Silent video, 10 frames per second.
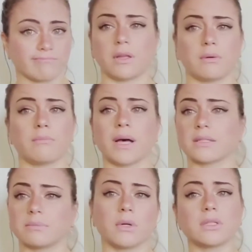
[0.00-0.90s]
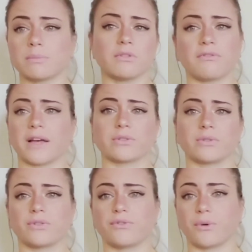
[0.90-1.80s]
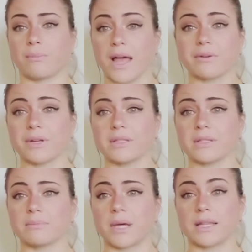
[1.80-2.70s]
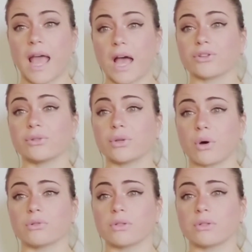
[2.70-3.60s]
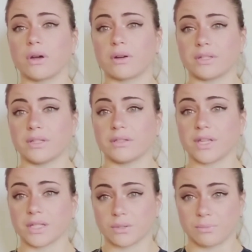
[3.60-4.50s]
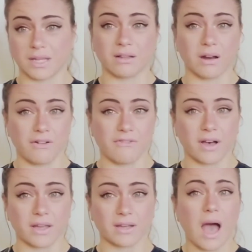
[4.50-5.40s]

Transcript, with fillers: There are multiple factors for migraines, but the actual causes are still yet to be clarified.